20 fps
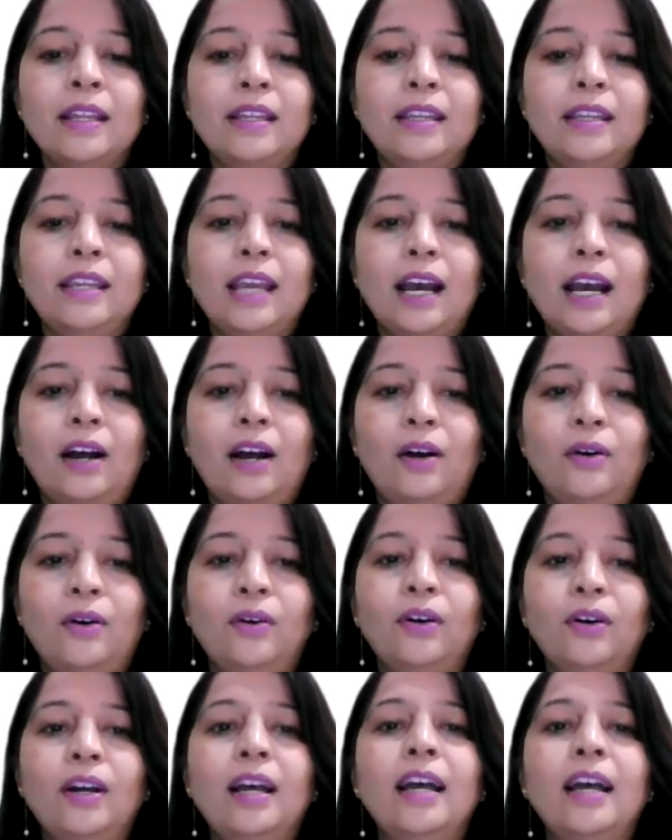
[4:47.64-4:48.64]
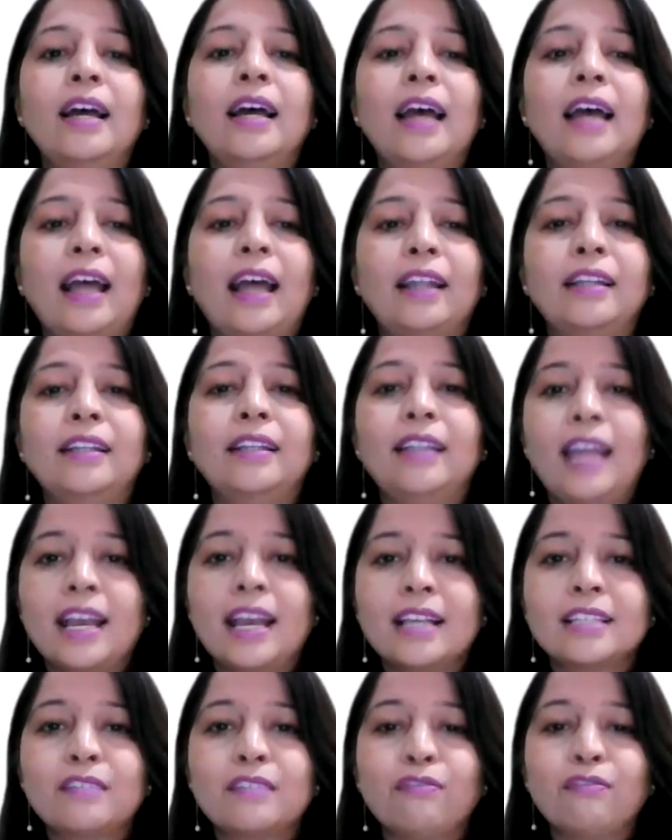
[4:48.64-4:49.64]
Now, and
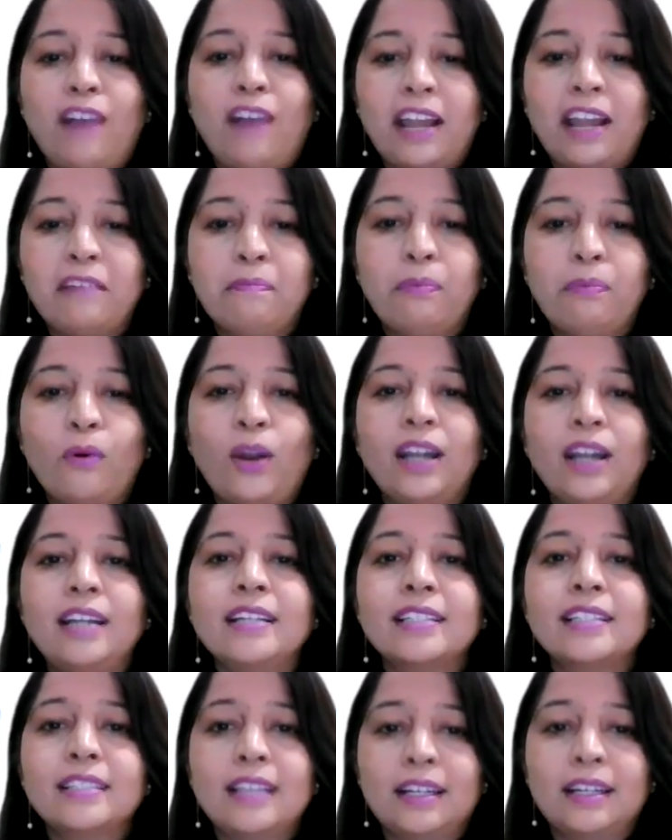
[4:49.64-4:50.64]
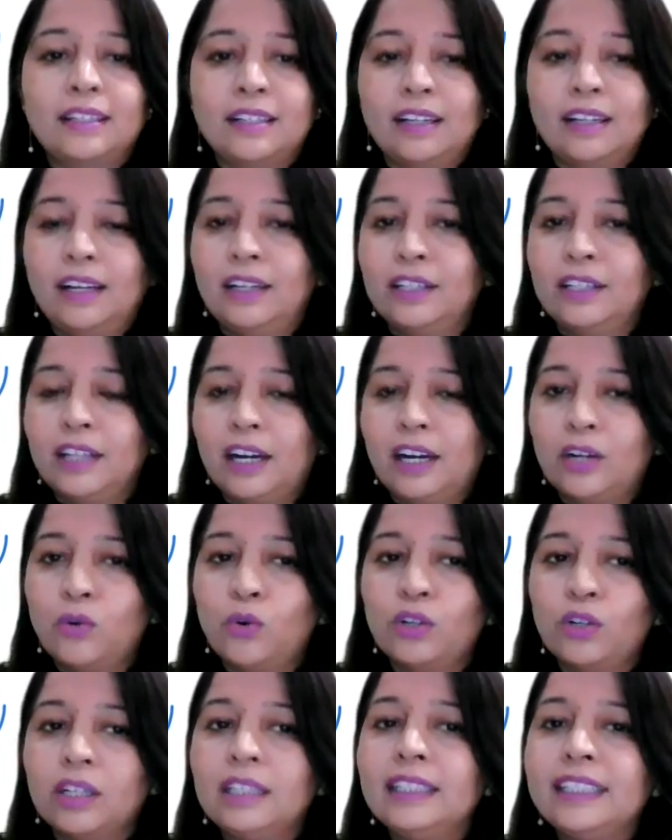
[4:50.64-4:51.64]
next 5 points that there are
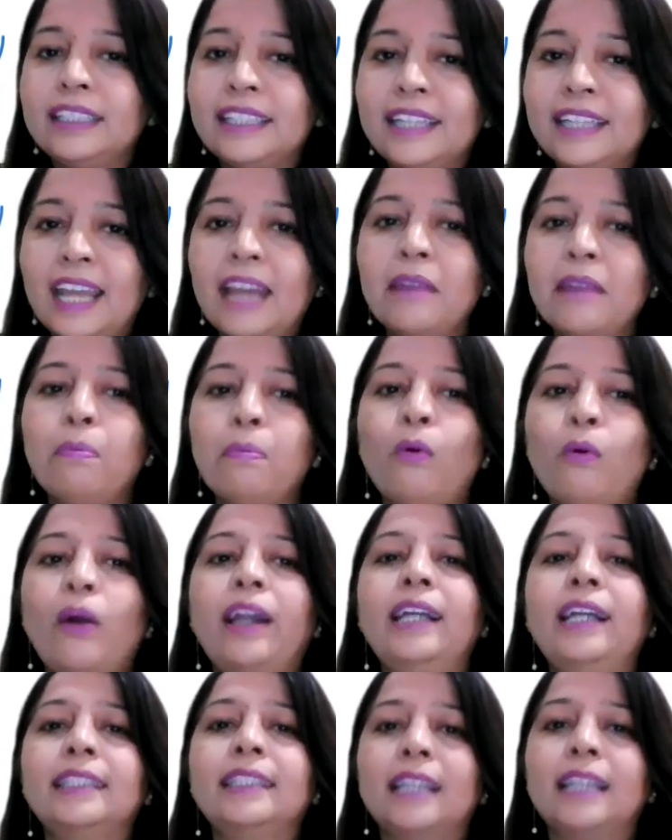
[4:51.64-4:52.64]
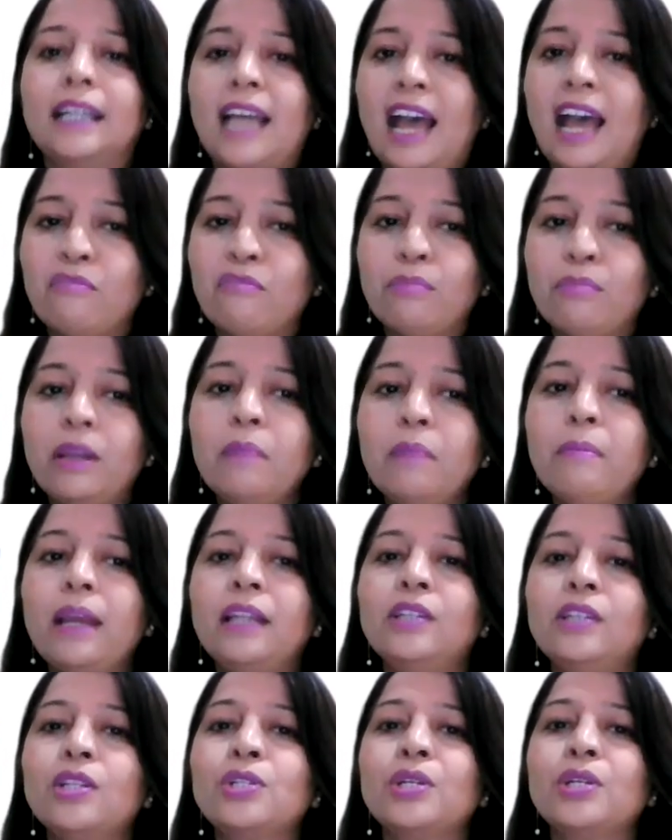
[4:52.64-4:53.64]
total 10 points that have been
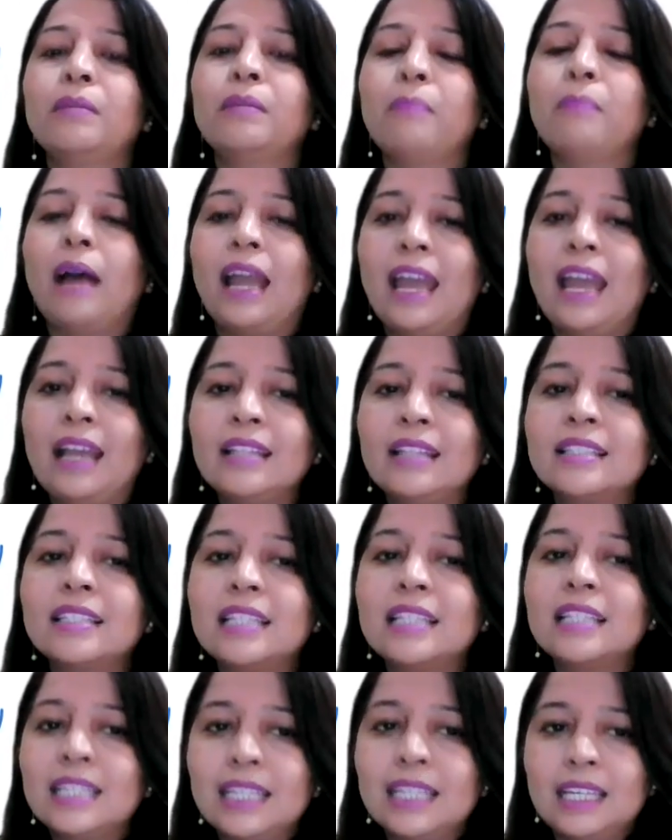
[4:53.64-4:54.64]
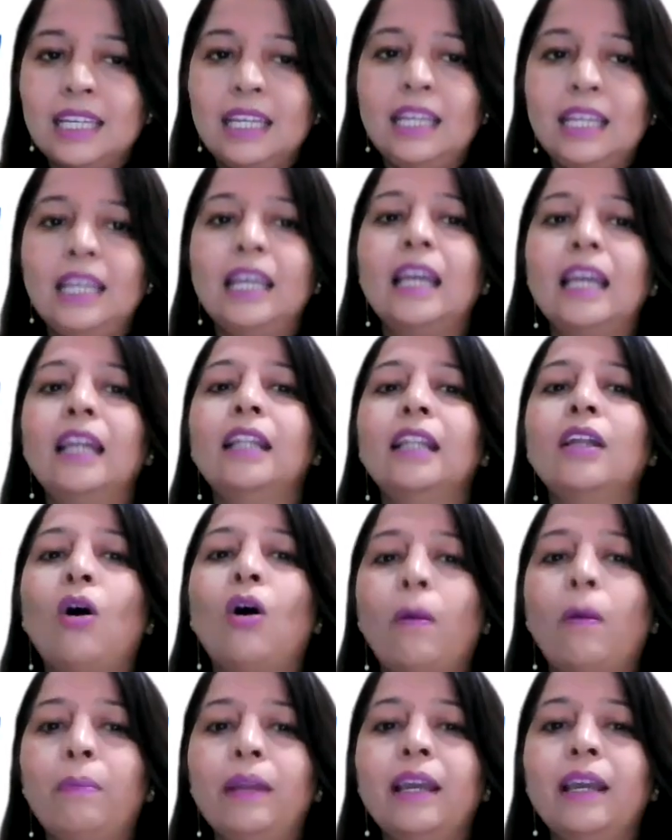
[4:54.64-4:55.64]
mentioned by NCTE in the
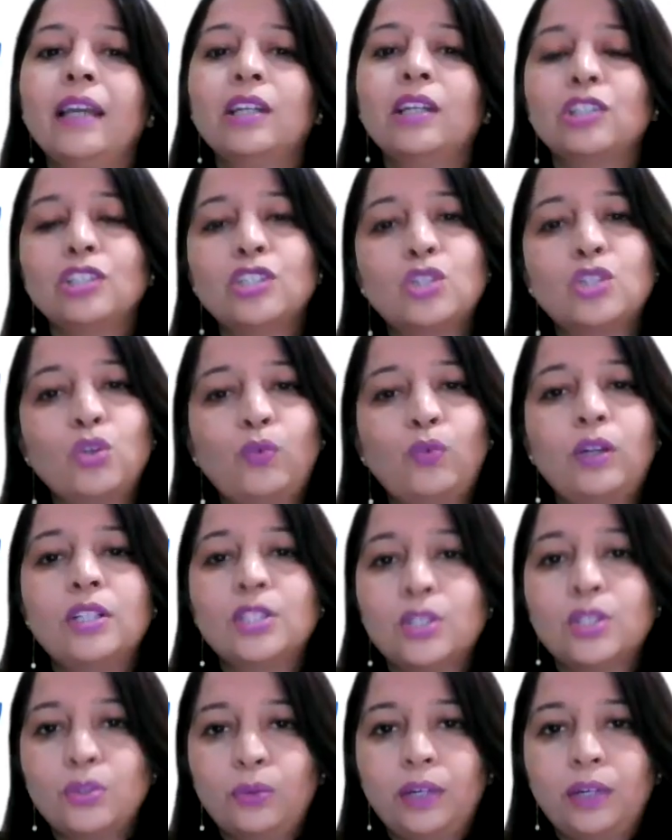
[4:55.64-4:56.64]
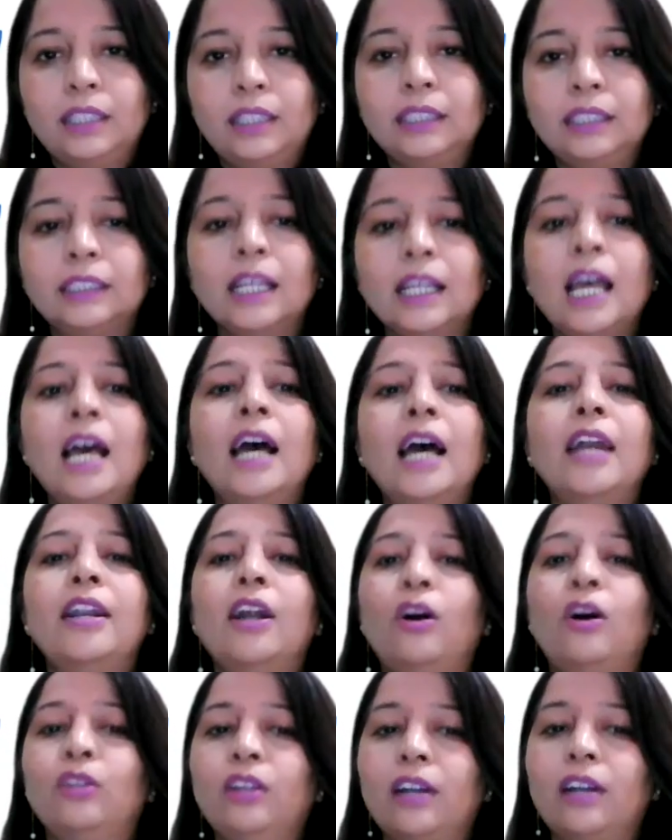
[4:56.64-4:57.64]
obligations towards students.
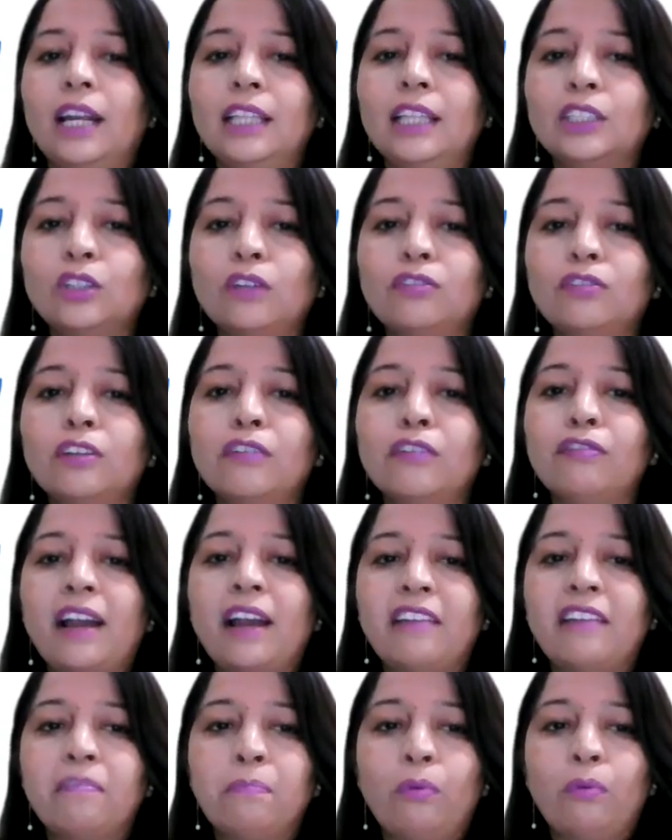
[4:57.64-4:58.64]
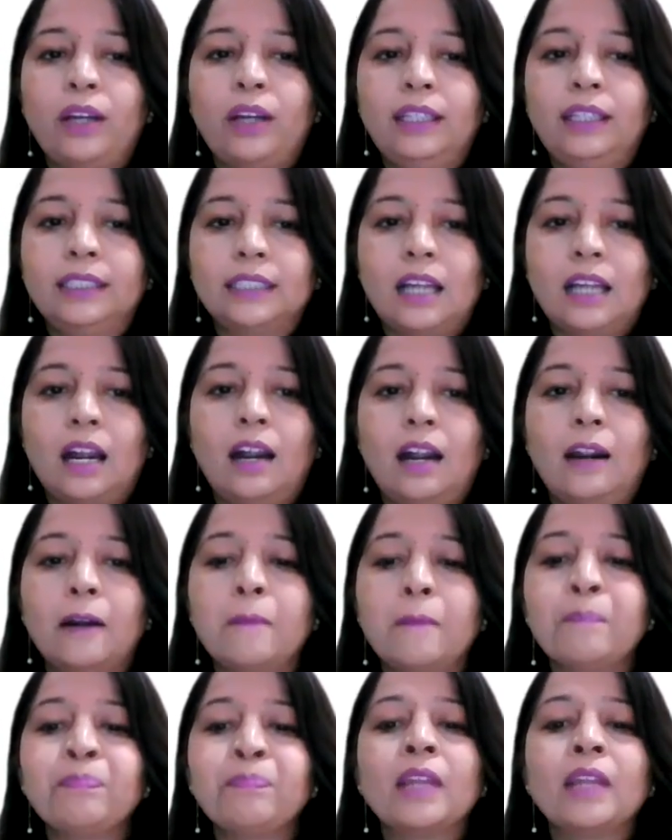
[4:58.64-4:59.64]
Now, the rest of the 5 points
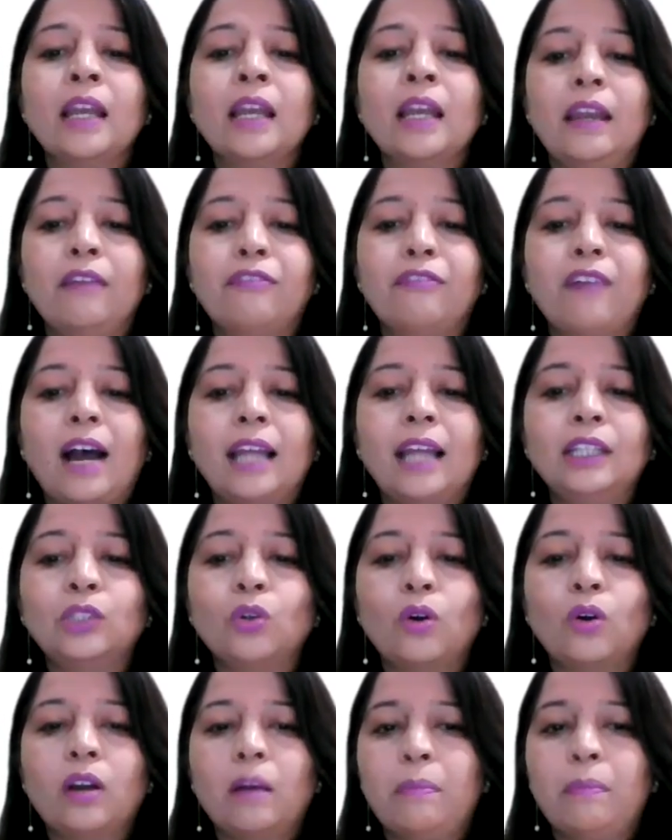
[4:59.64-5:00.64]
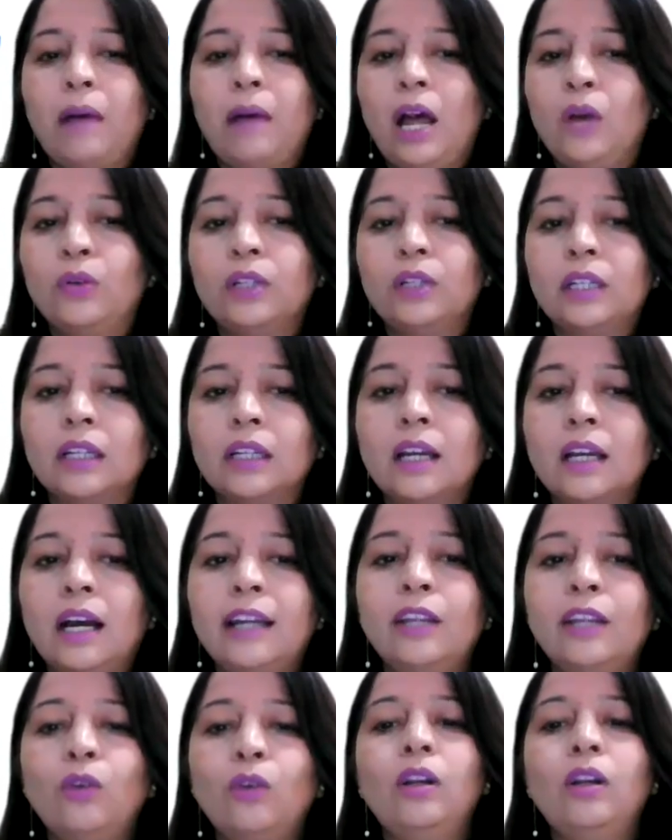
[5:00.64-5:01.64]
are if I talk about
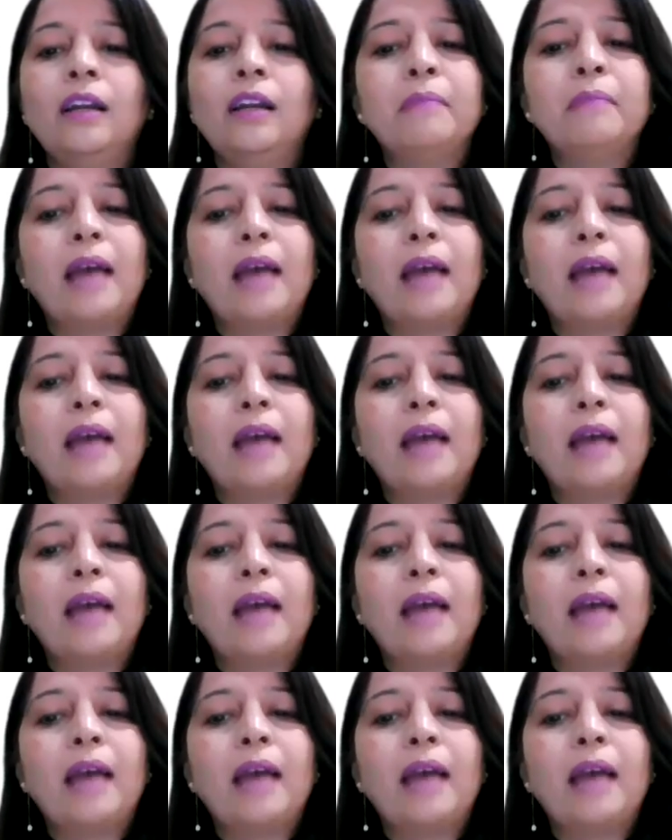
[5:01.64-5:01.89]
curriculum